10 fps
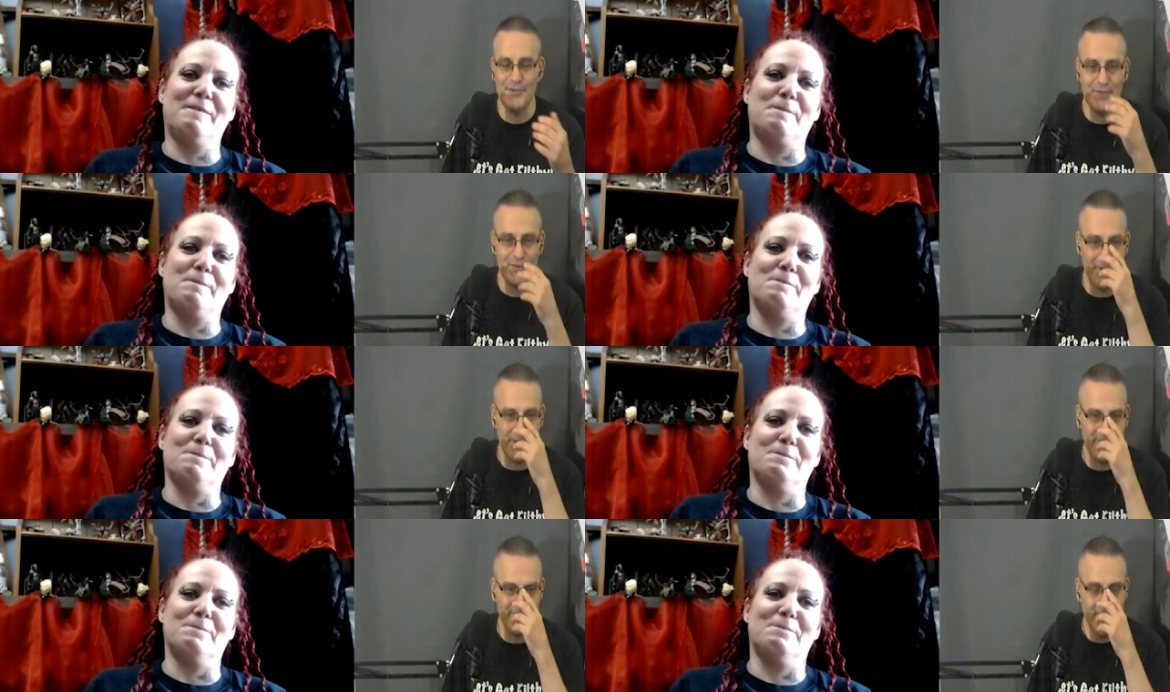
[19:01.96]
Speaker 1: you this way,
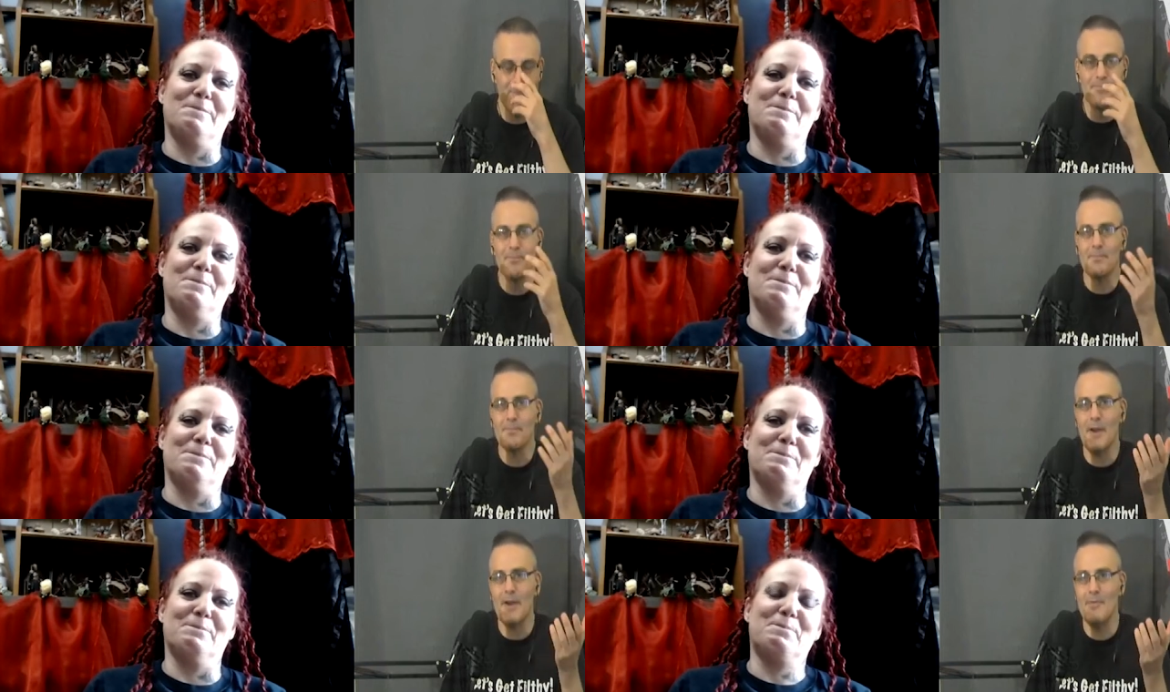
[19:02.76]
is
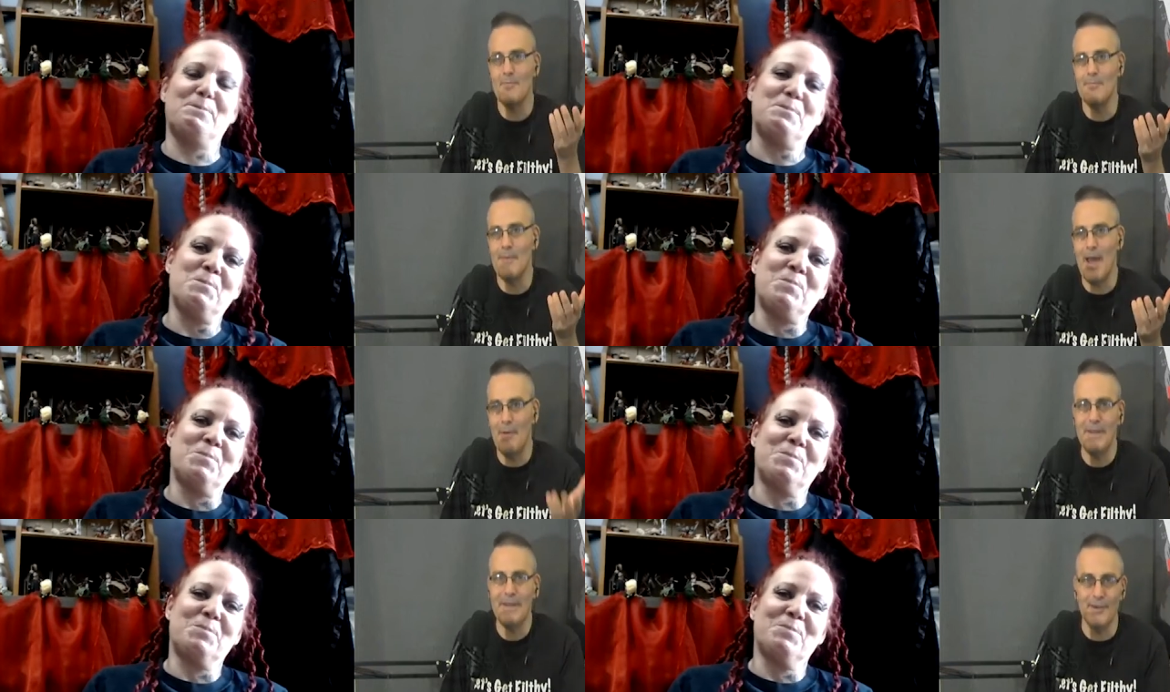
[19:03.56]
um, how
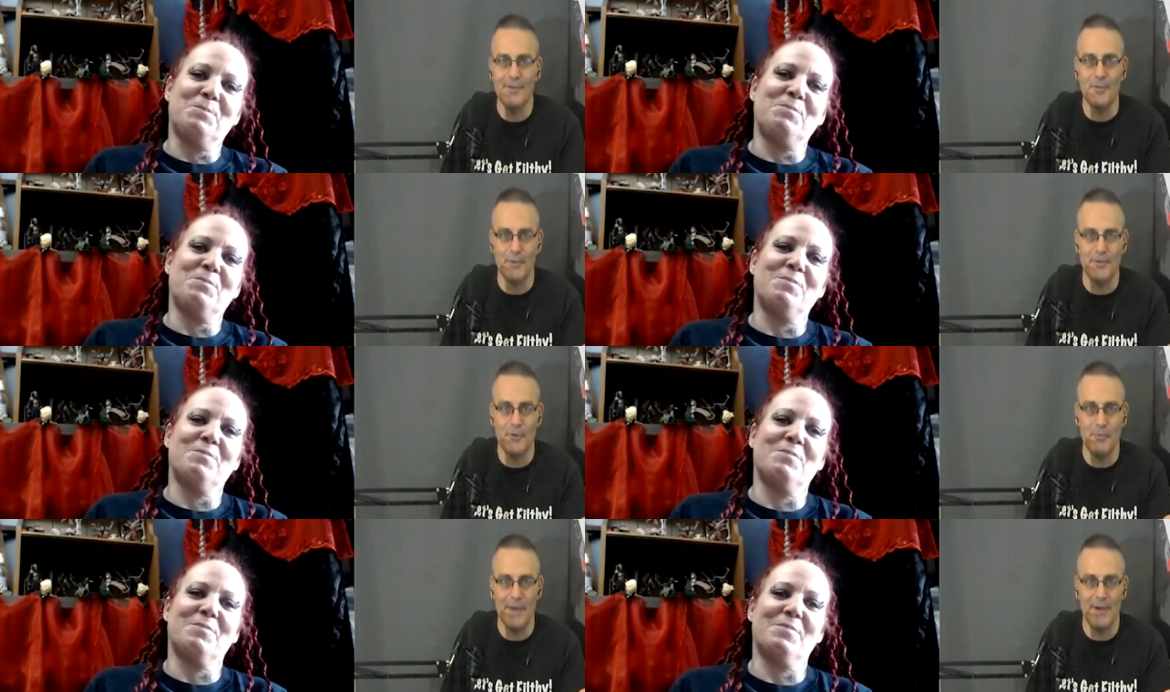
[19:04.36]
many years have you been doing
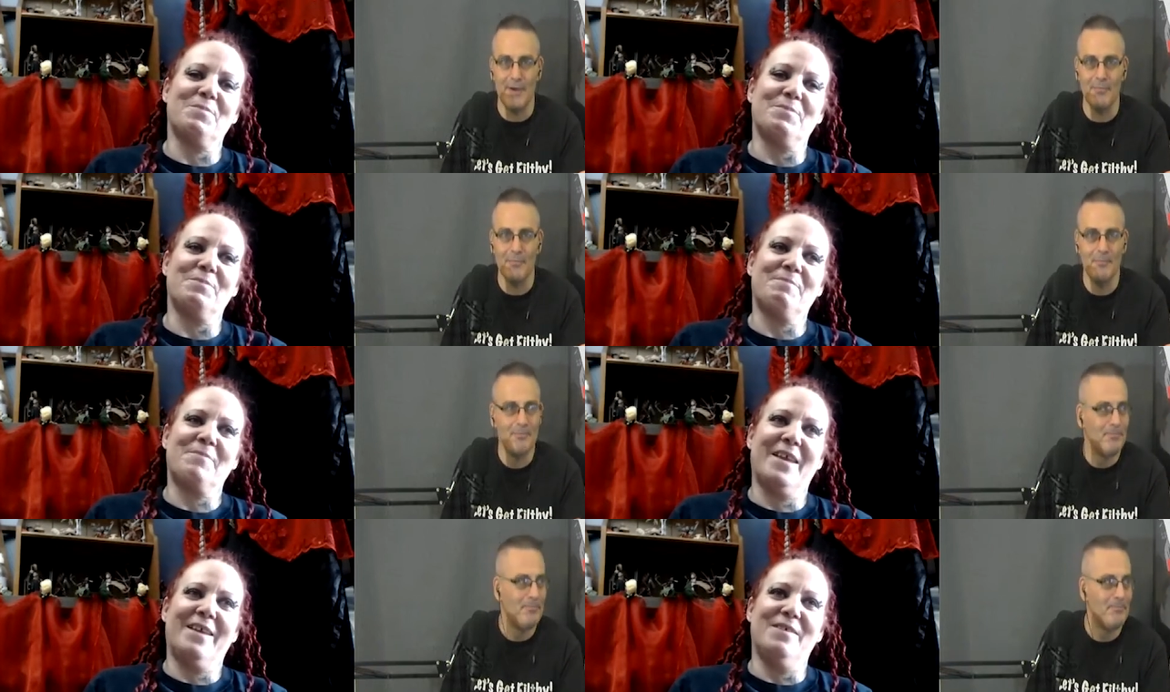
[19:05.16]
makeup?
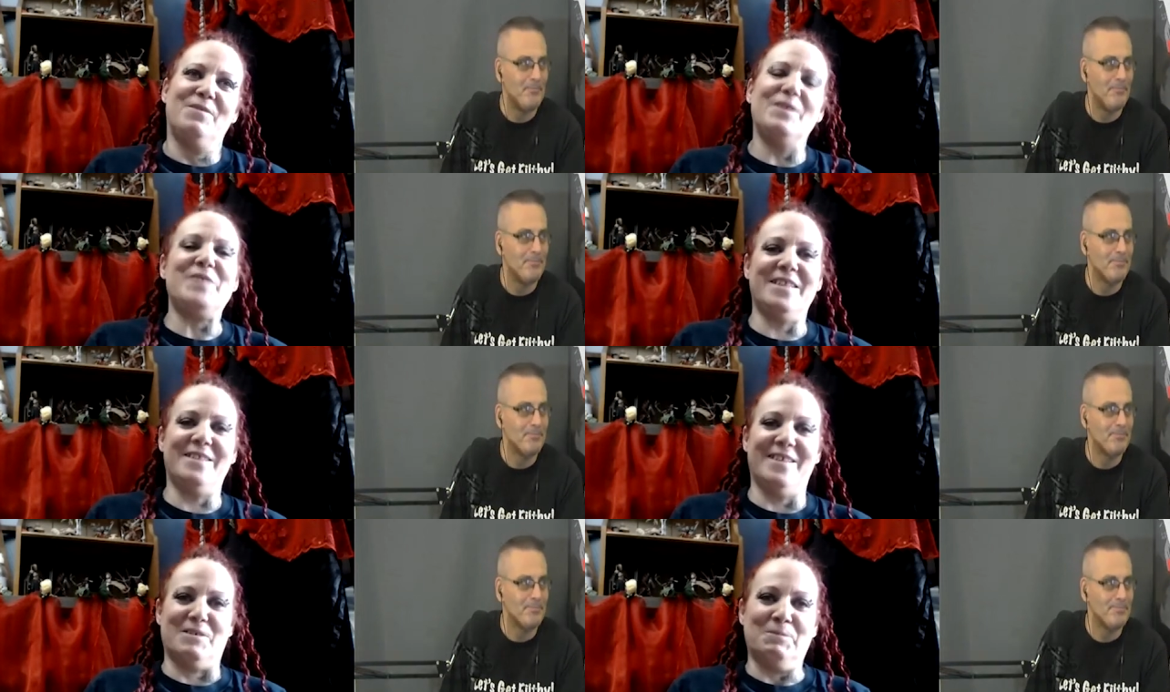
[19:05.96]
Fifteen
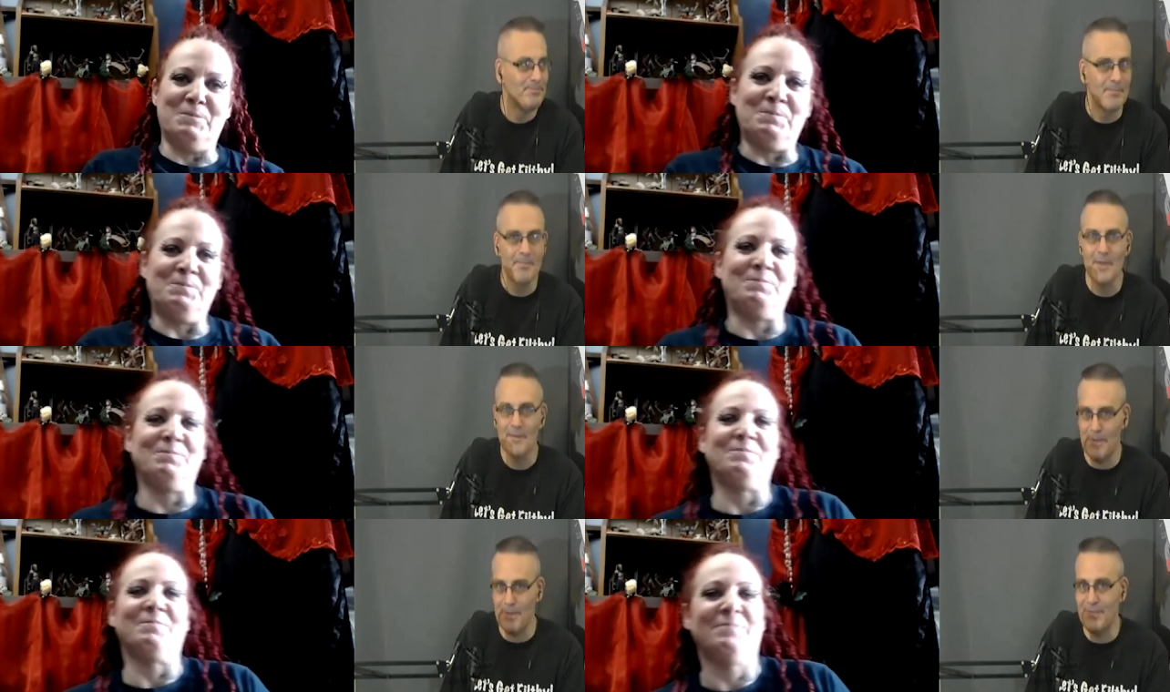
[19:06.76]
now.
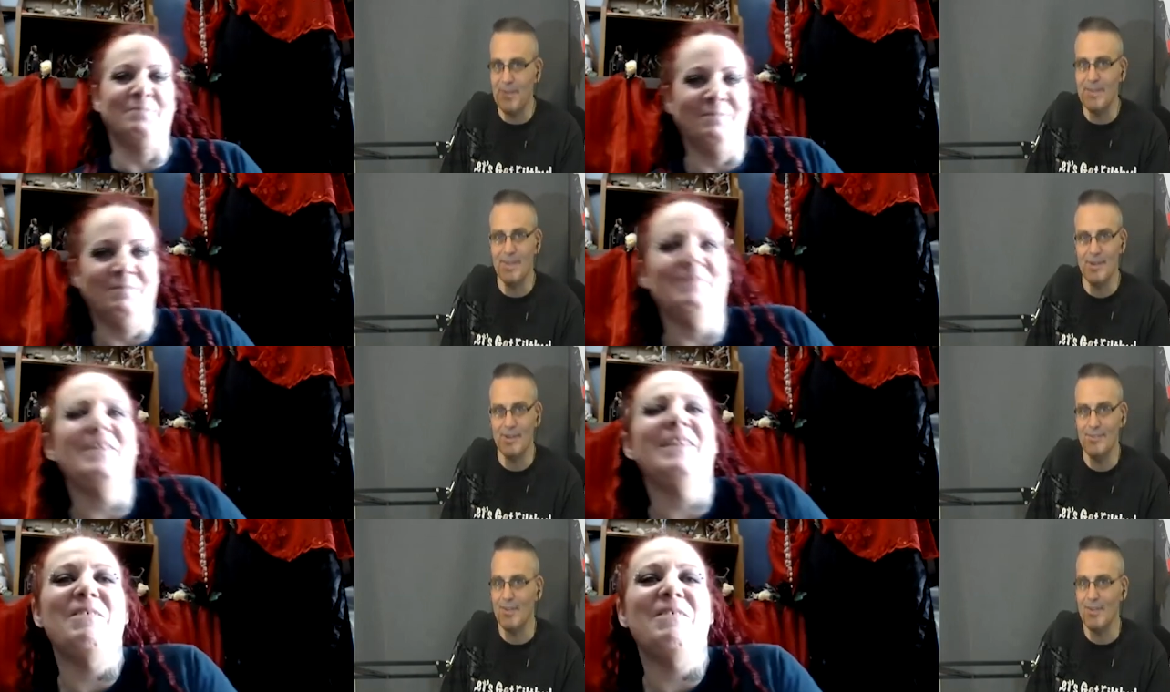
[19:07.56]
Fifteen years,